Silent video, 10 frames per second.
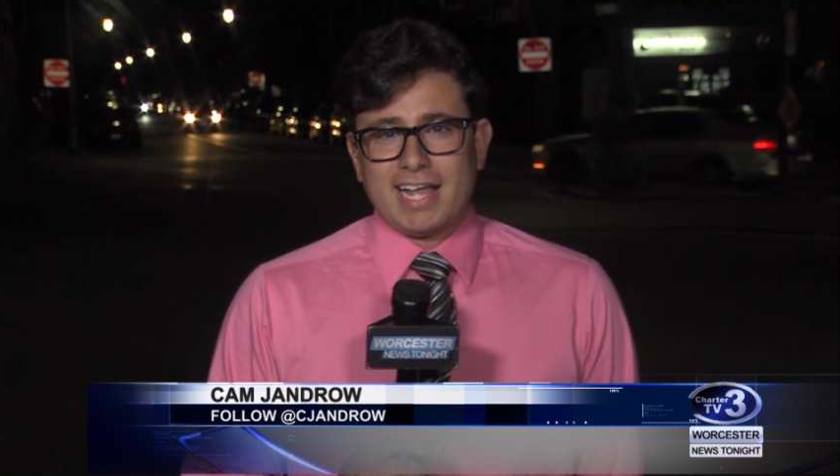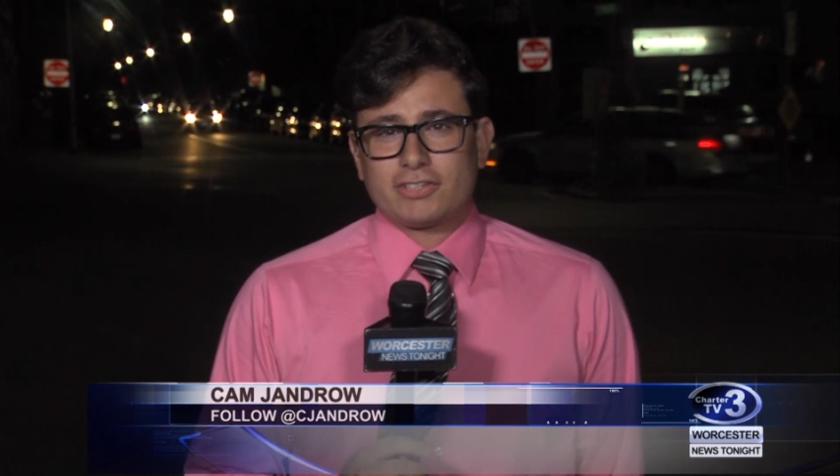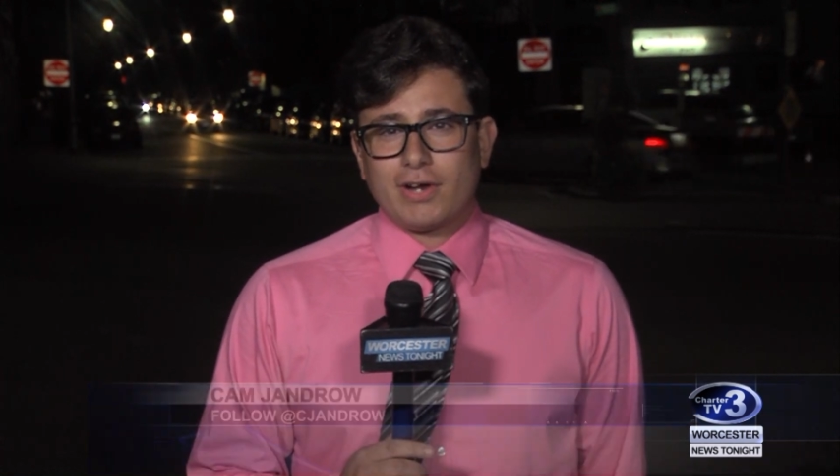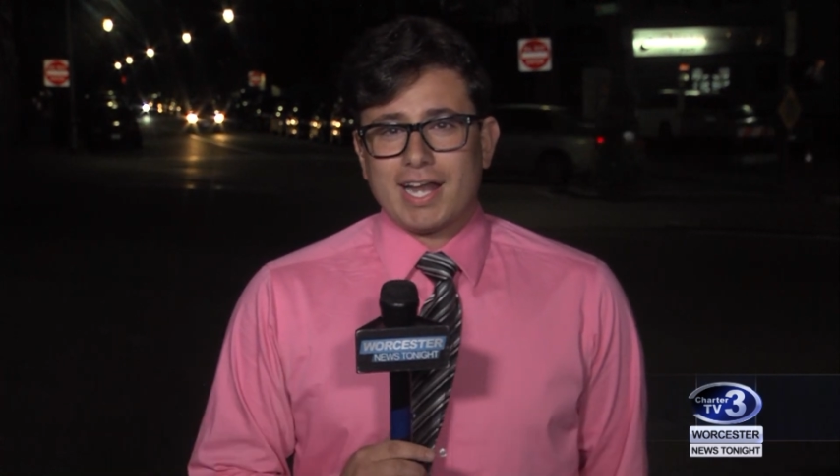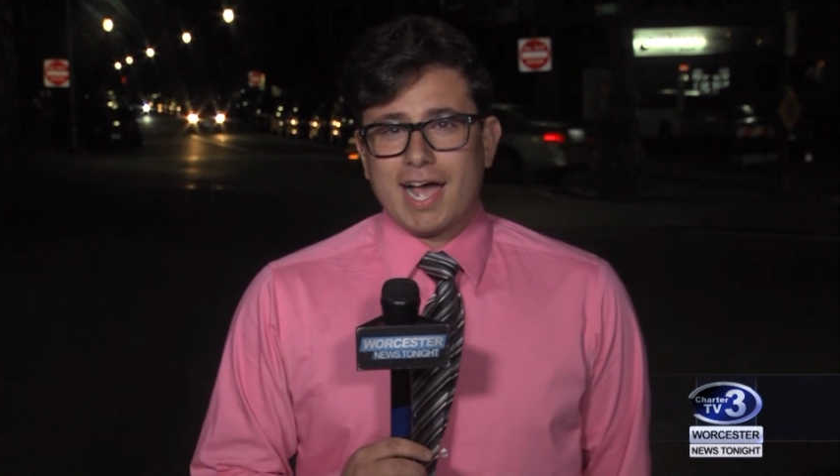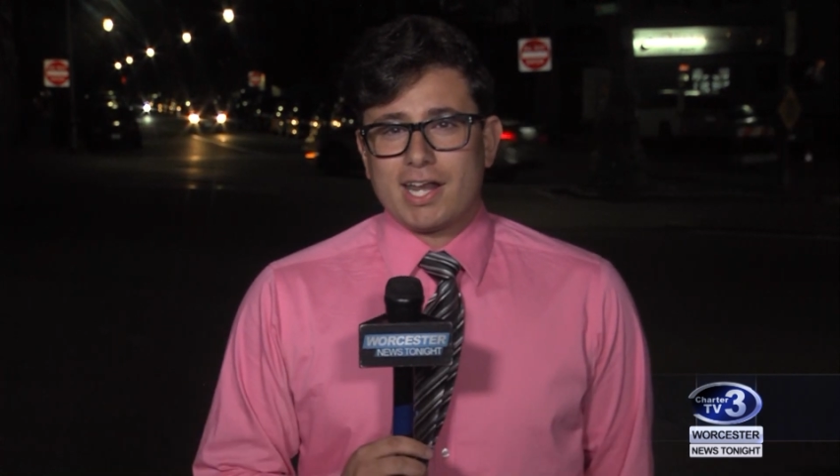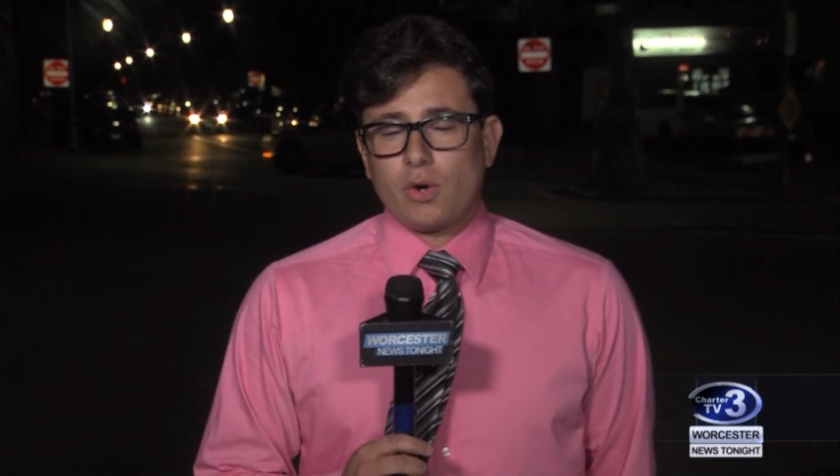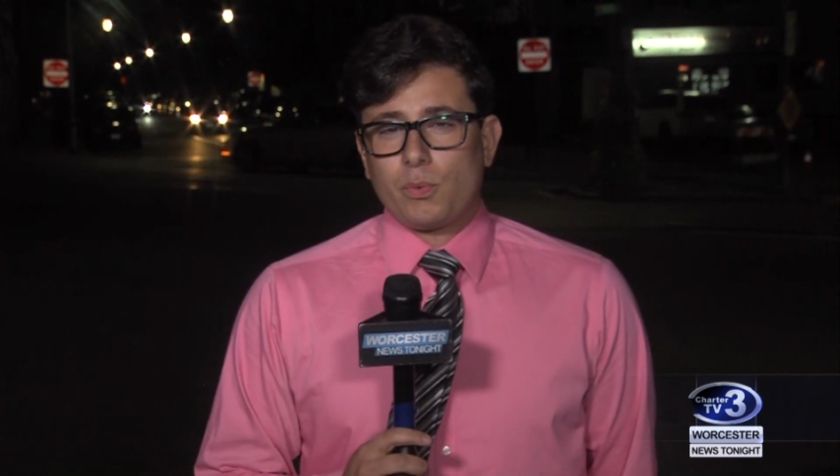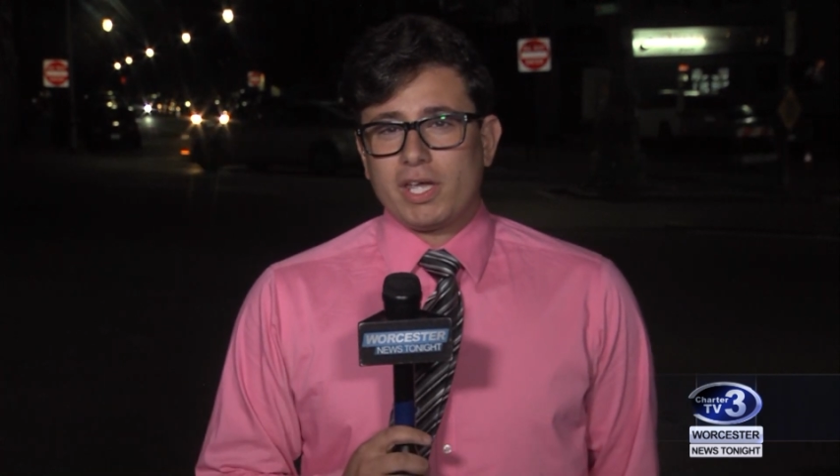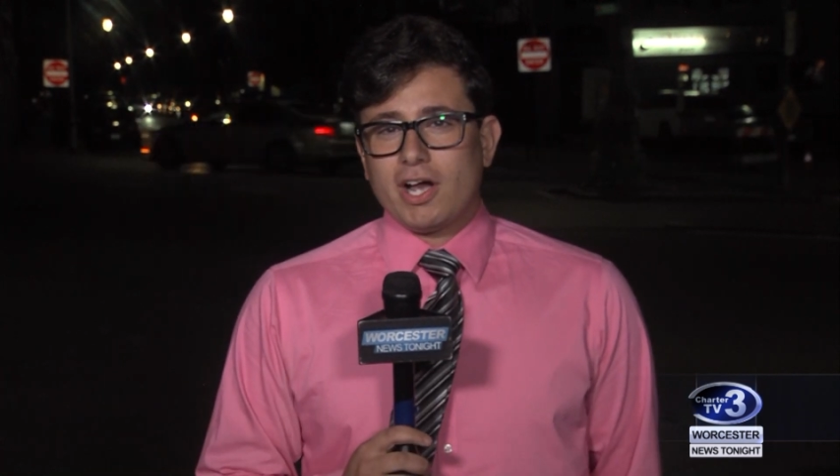That's right,
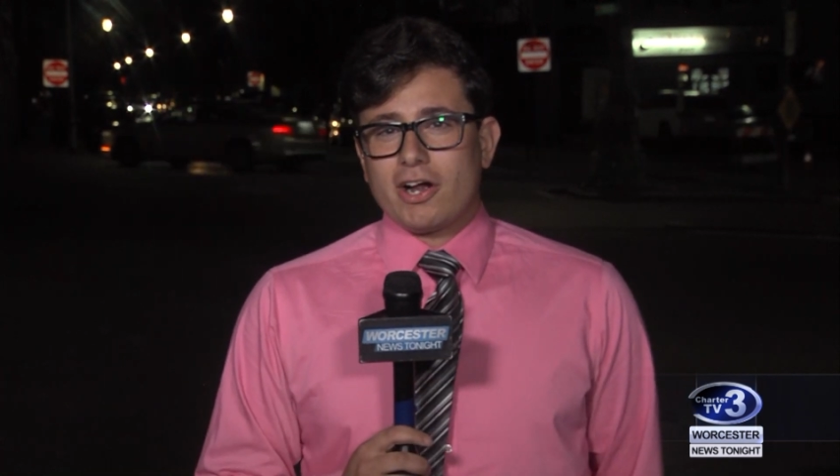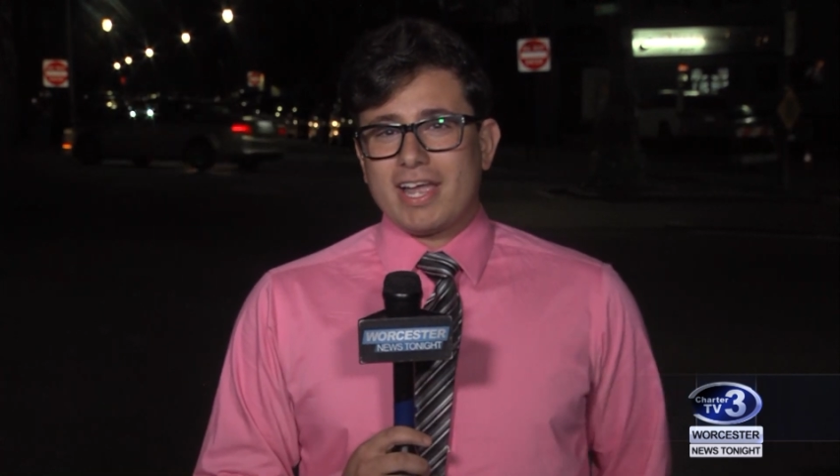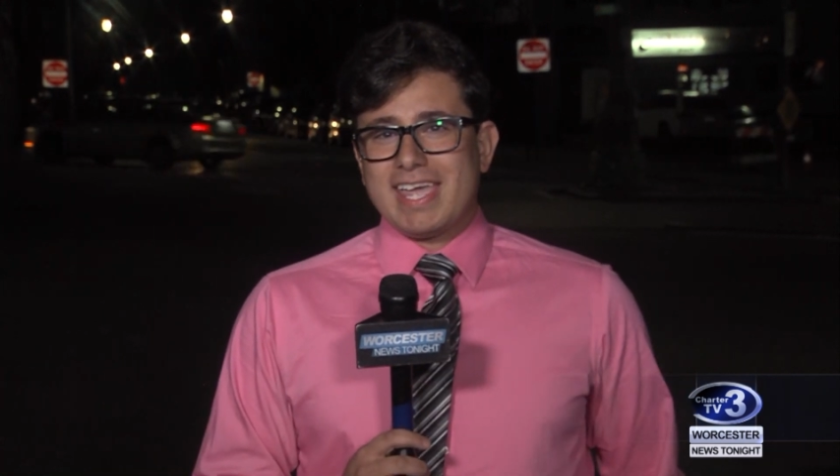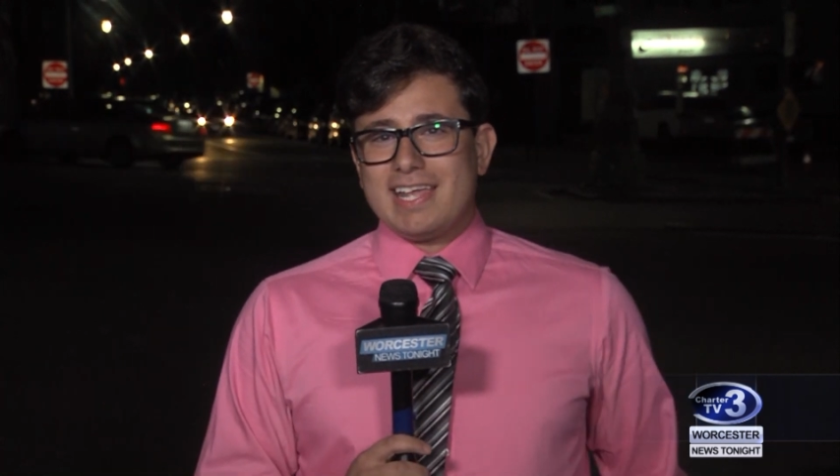Anna. We are